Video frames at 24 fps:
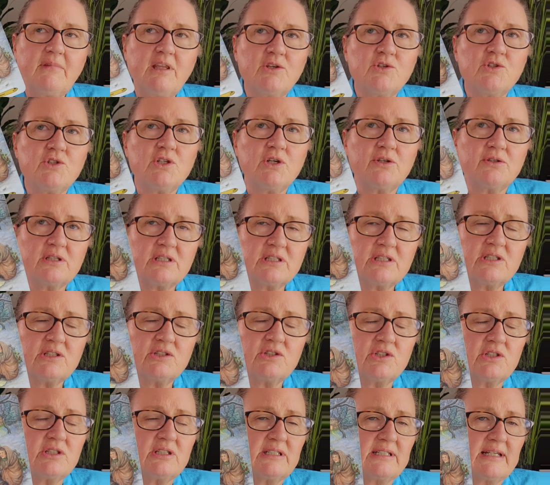So this is
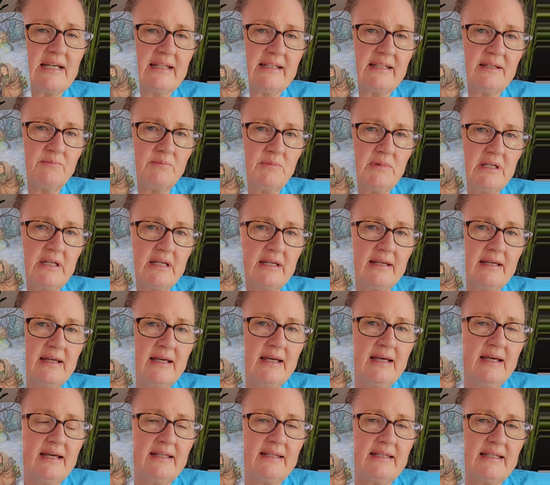just telling me
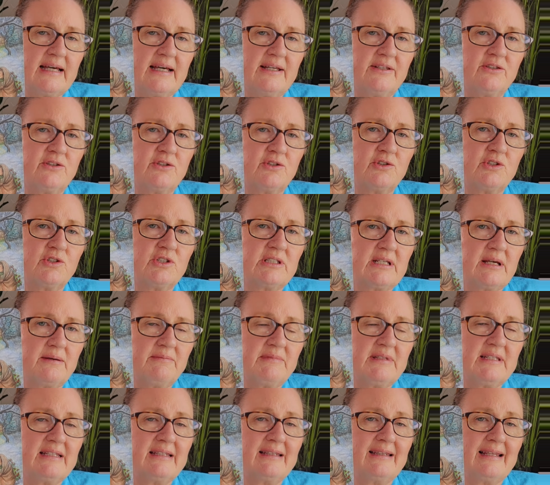that there's
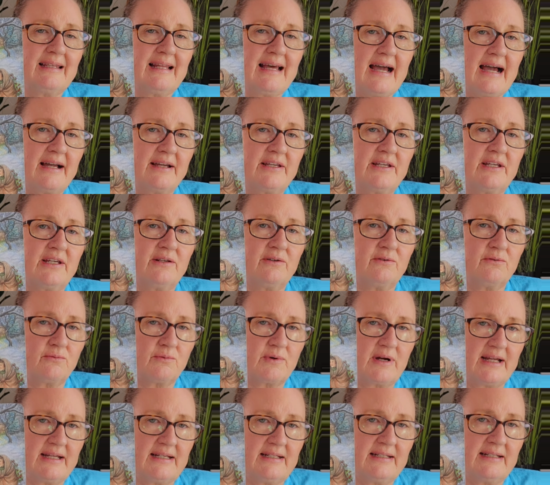something lacking
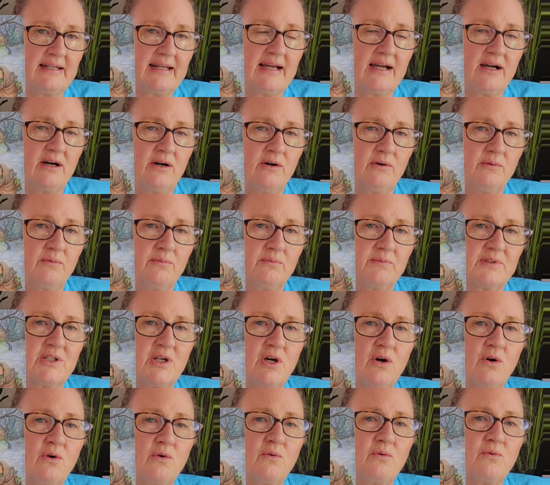right now.
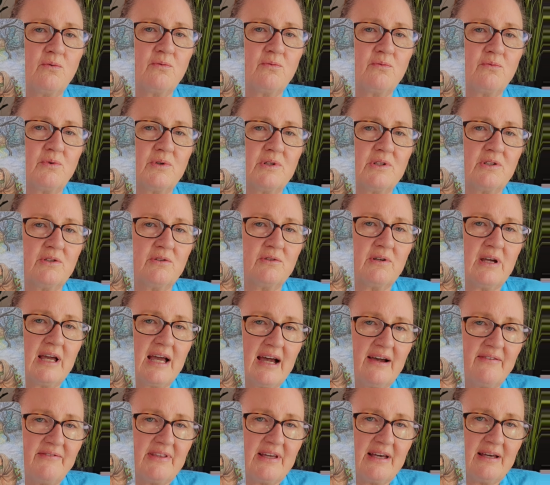So when you
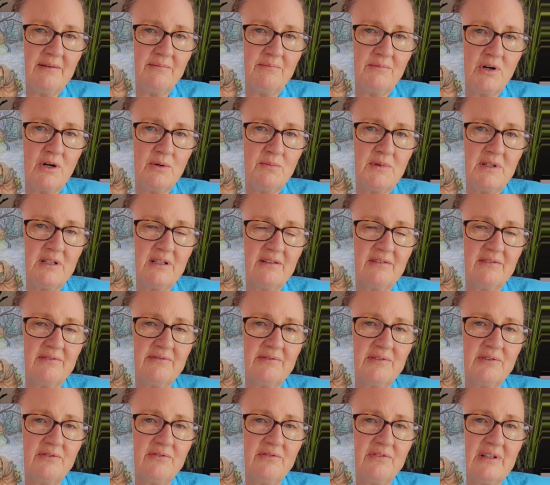have that moment of
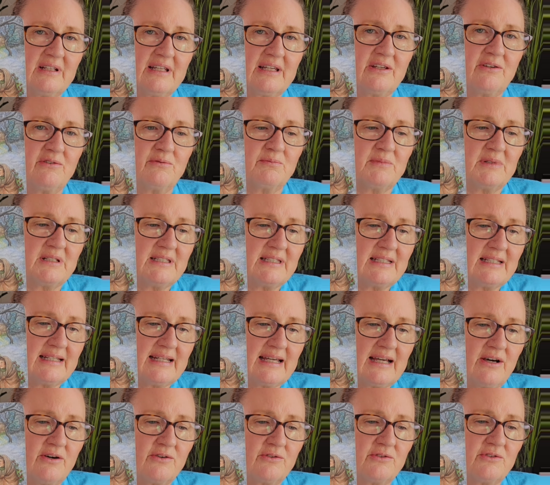you feel like you're missing
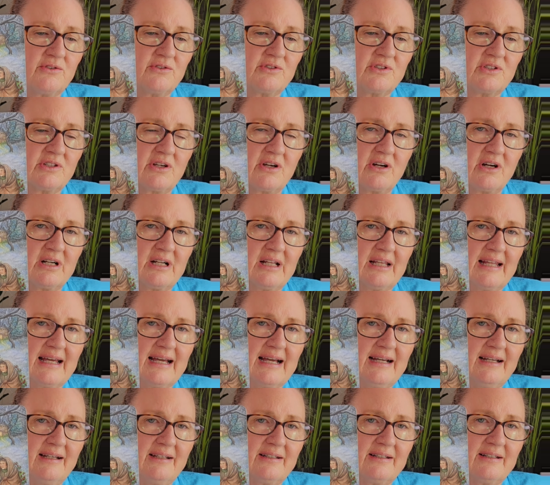out or there's a card of
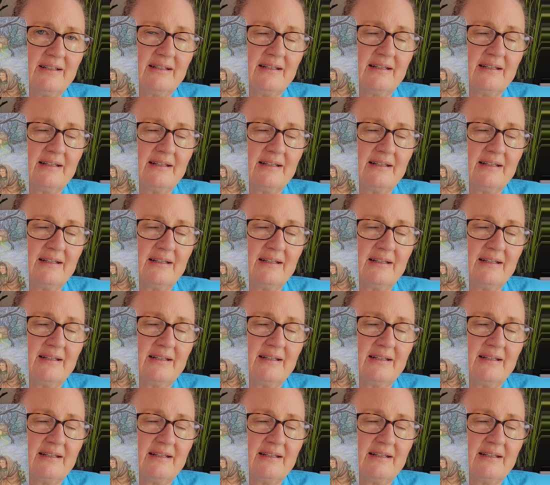lack,